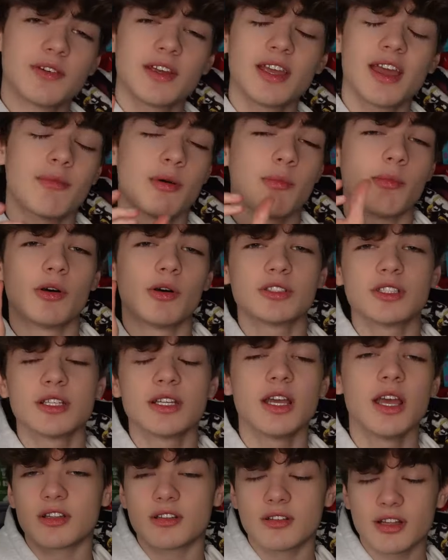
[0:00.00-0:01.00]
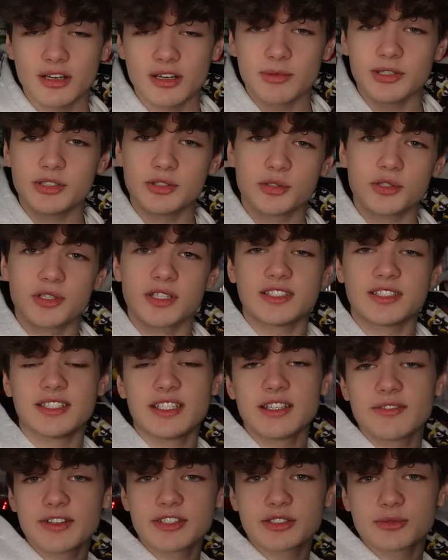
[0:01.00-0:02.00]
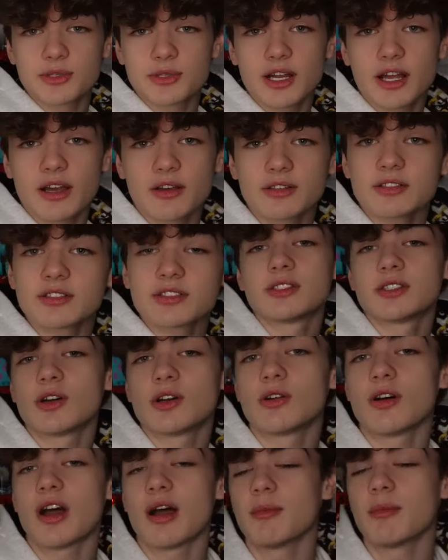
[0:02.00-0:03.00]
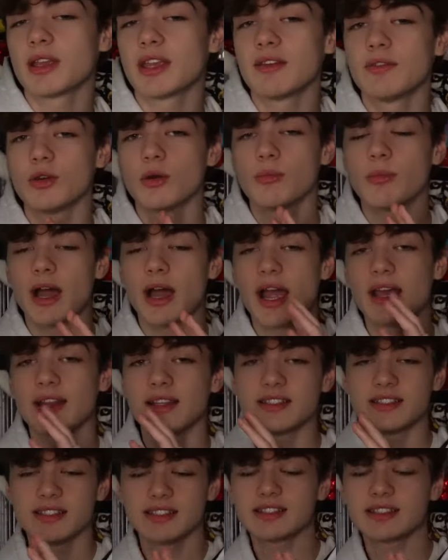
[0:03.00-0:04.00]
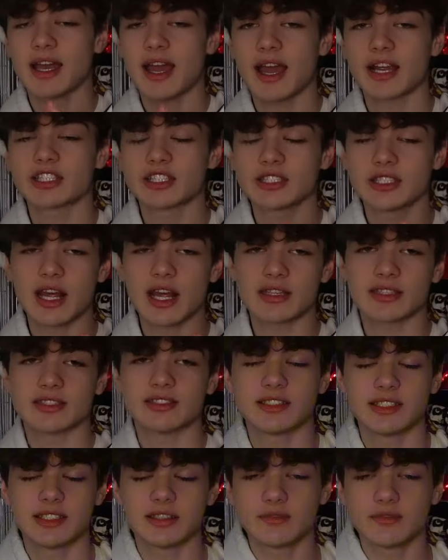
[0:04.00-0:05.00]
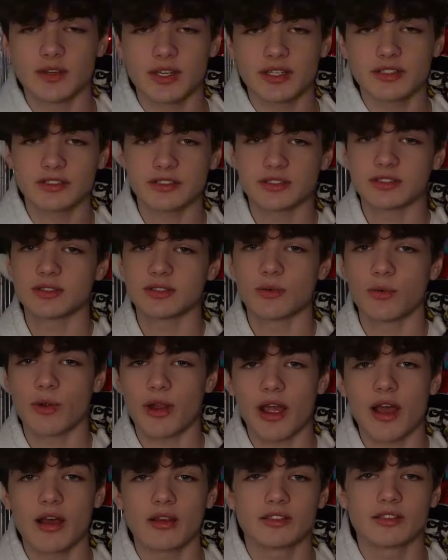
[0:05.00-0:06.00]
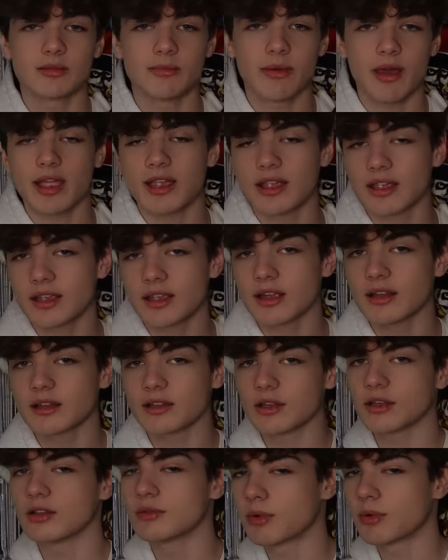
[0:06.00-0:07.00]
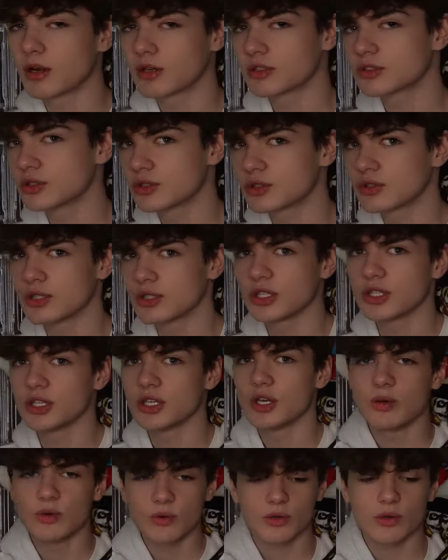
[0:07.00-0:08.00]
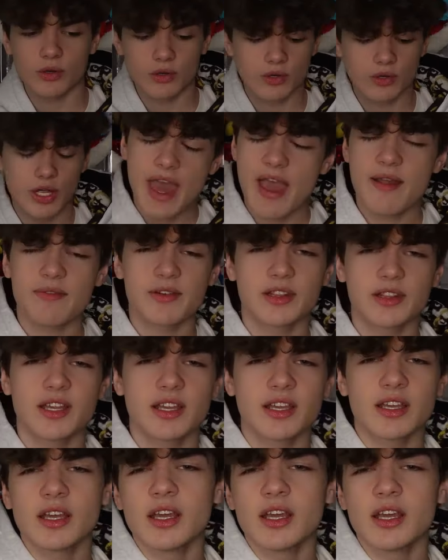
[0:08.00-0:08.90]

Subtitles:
it. I'm gonna post it. They're letting me tour the Cnfans warehouse, so I'm gonna give you a behind the scenes action at the Cnfans warehouse, the packing, the parcel, the order, everything.